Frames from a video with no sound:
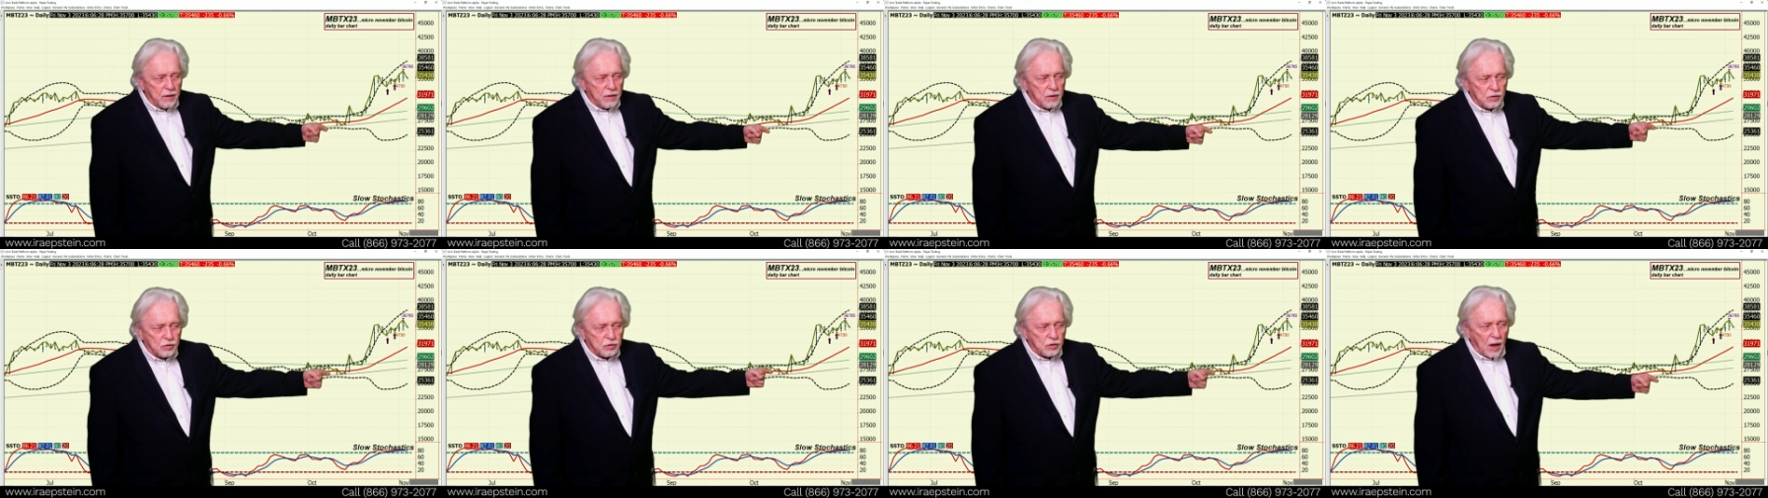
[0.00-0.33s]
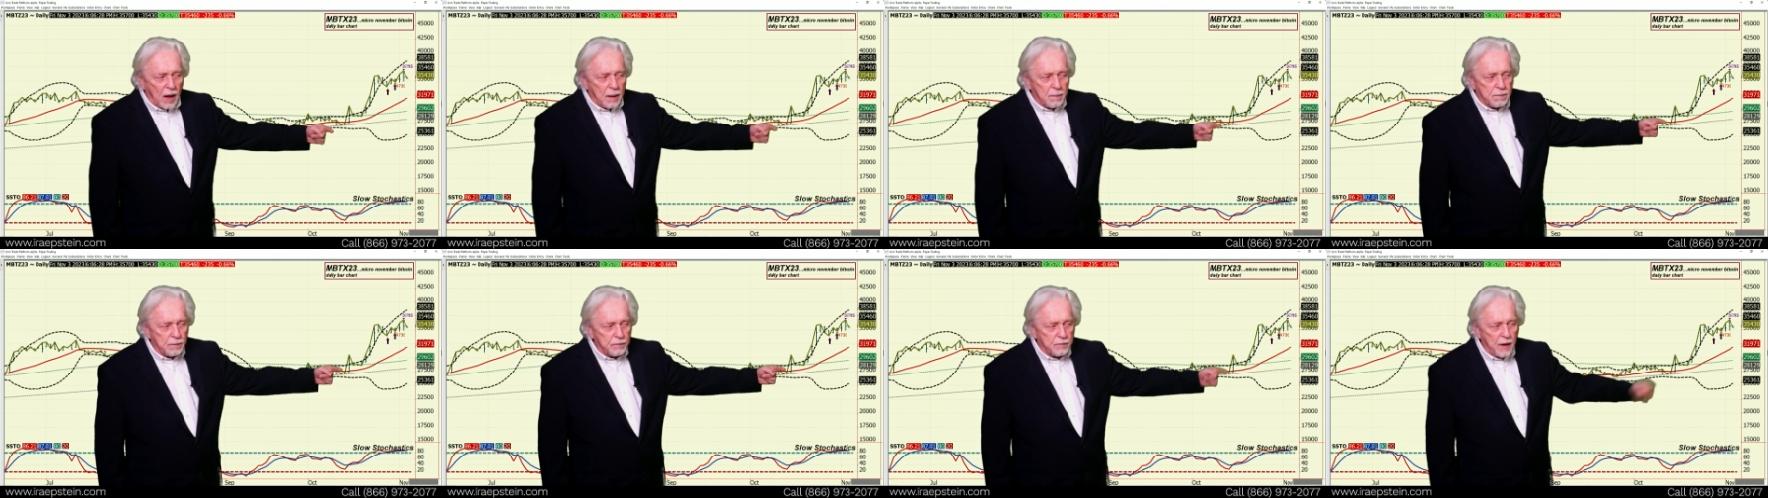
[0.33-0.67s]
this
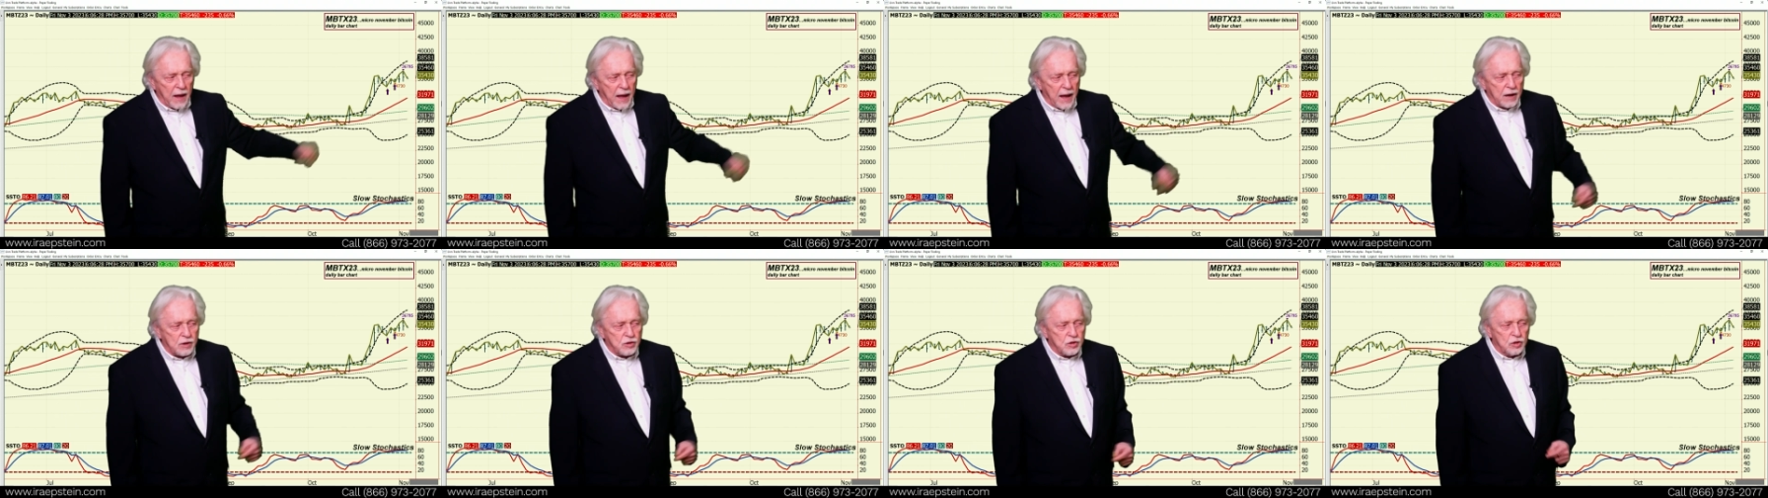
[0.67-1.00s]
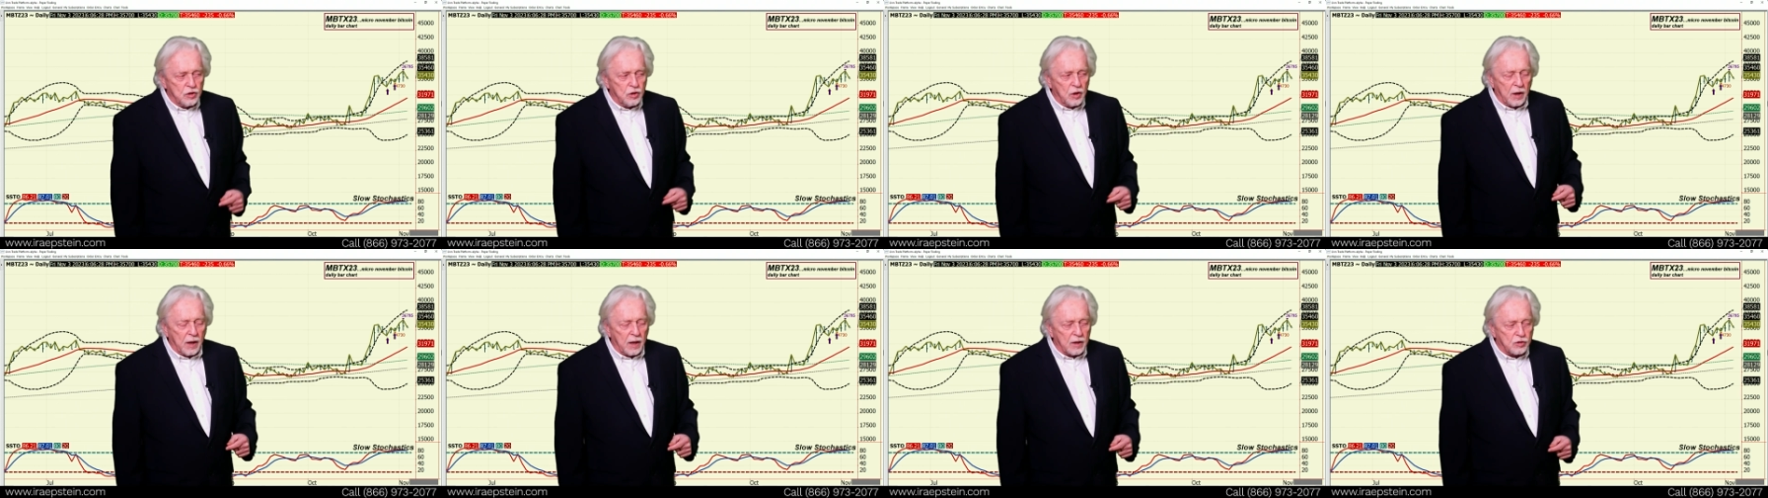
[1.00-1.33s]
type of
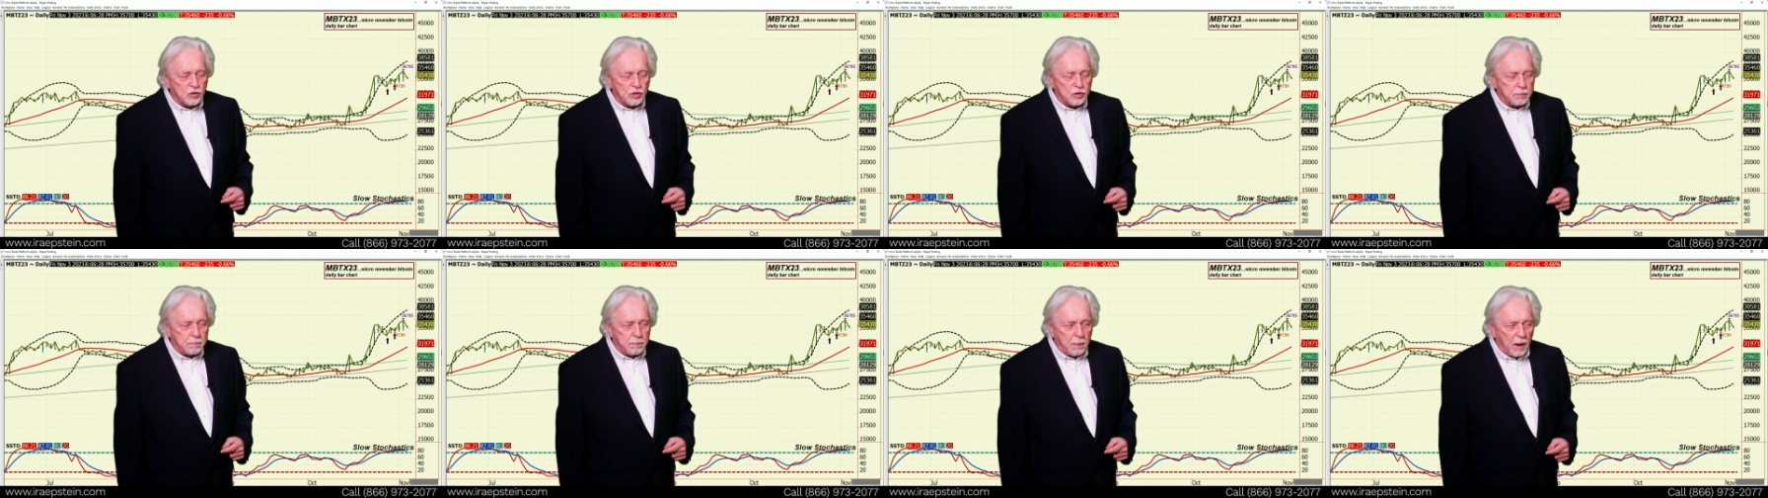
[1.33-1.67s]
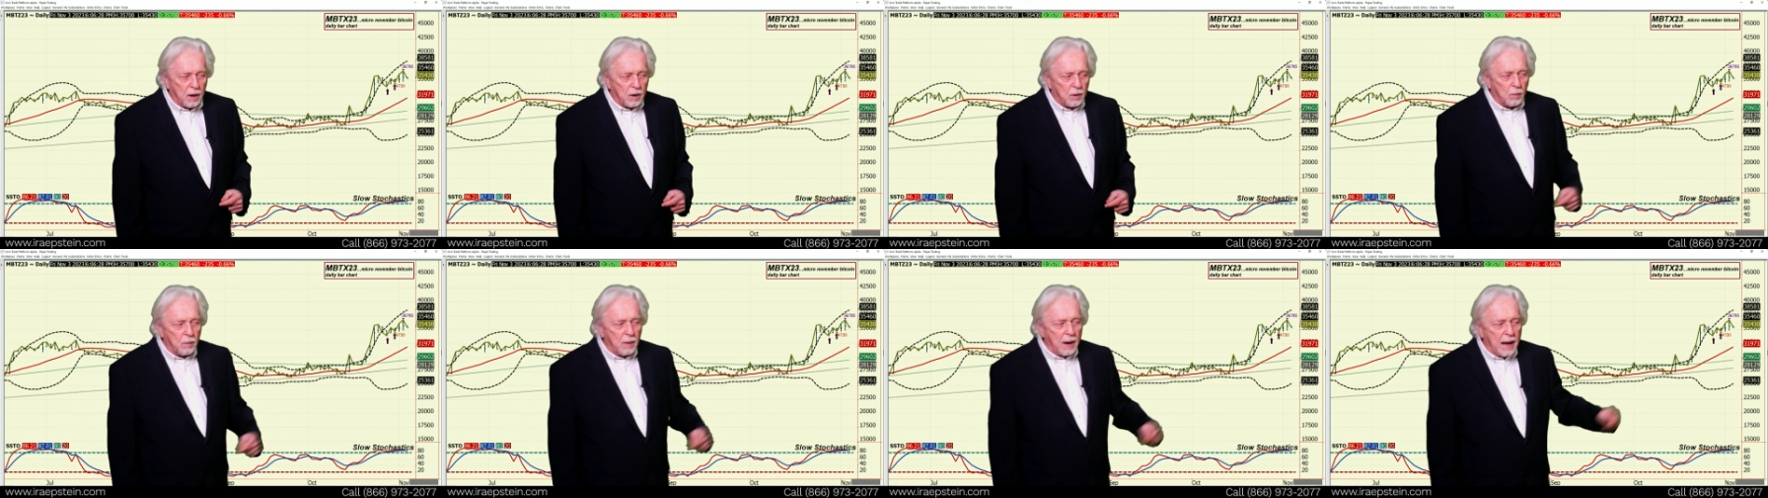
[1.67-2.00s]
action, you get
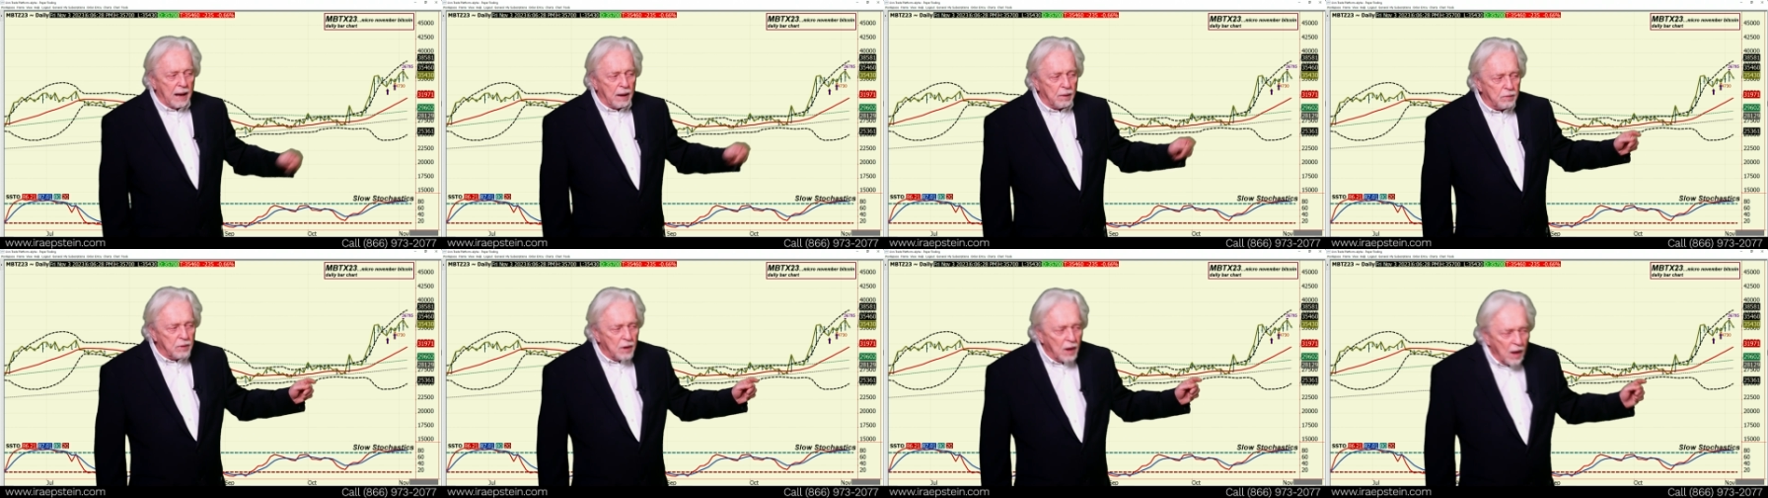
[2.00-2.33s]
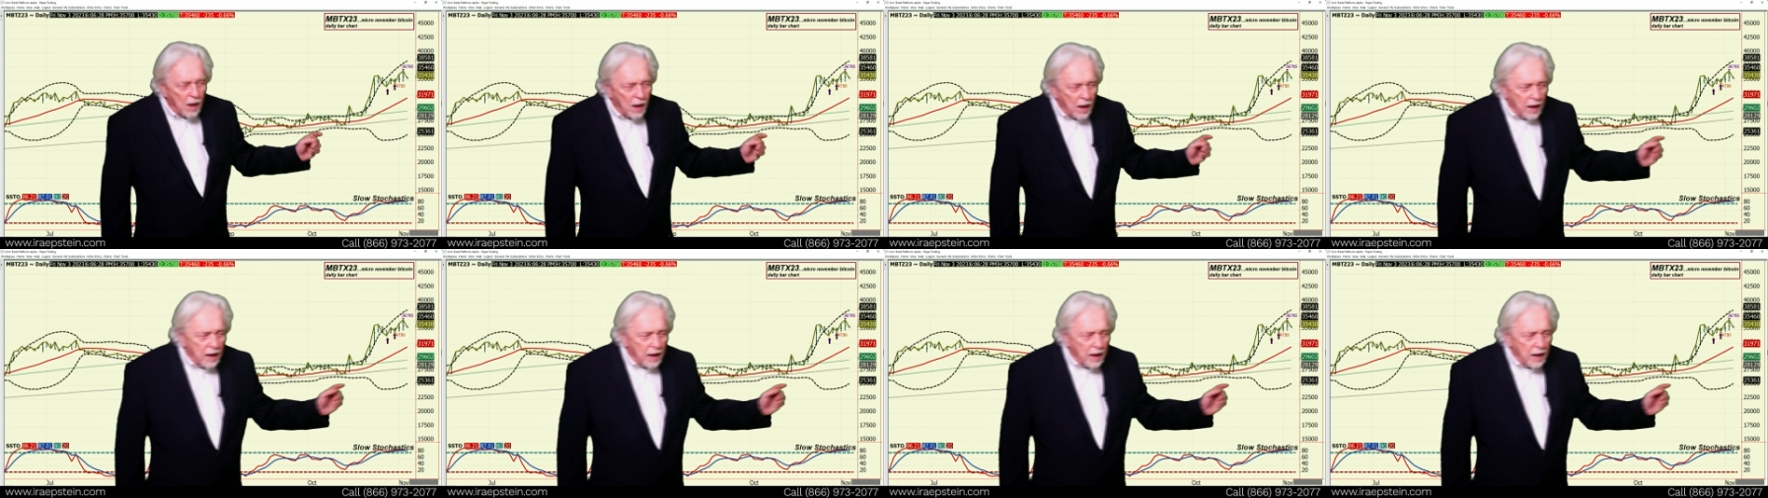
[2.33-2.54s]
spun around?